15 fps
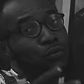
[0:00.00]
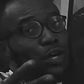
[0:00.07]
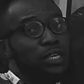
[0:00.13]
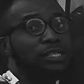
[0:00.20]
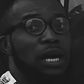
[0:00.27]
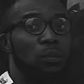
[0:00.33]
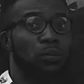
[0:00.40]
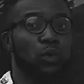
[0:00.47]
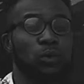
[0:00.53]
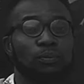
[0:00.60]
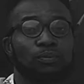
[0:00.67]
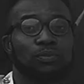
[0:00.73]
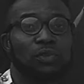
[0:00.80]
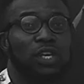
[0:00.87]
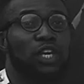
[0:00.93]
For example,
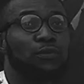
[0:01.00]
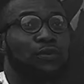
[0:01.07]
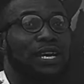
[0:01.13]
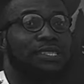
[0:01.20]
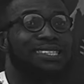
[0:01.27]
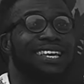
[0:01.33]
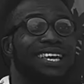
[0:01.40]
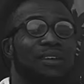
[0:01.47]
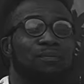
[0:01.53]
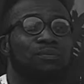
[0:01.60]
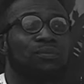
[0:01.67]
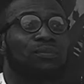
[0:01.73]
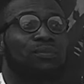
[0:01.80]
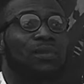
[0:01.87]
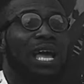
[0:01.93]
if I say,
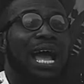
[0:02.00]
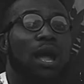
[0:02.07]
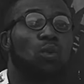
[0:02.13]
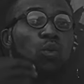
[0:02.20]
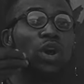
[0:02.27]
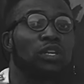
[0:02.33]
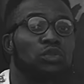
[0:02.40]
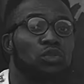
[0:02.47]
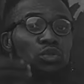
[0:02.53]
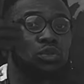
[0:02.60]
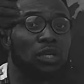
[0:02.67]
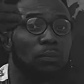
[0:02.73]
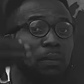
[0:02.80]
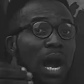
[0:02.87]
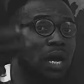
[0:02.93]
I went to
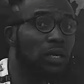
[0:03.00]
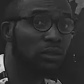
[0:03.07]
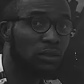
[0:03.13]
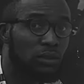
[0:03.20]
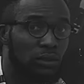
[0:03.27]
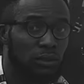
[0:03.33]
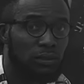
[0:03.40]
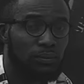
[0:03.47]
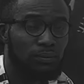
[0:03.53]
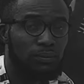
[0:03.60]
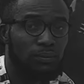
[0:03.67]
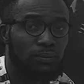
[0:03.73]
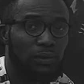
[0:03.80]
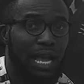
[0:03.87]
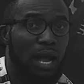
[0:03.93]
the market,
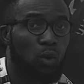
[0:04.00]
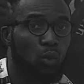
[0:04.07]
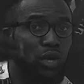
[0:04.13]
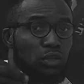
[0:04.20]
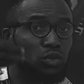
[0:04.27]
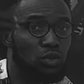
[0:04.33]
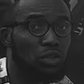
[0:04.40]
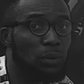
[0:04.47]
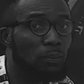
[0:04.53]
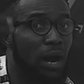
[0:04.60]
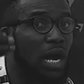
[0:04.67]
I went to the